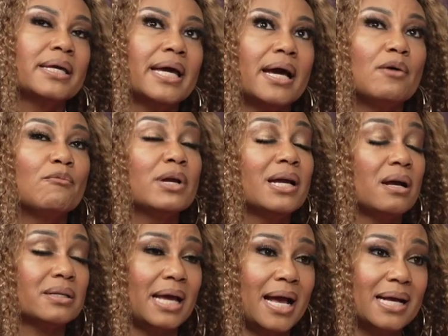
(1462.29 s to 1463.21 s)
Yeah.
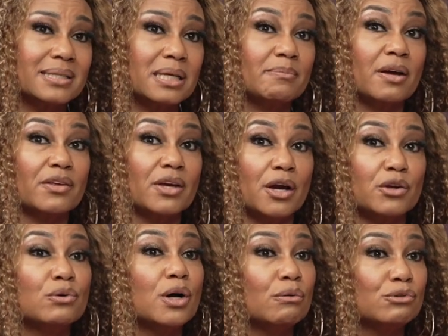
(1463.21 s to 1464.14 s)
ask them, are
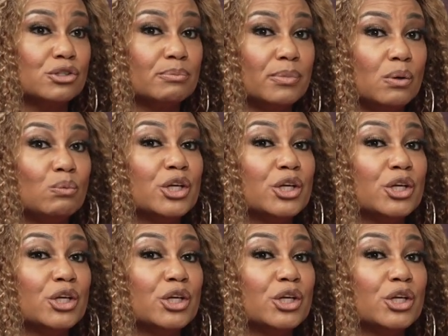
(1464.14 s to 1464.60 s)
you coachable?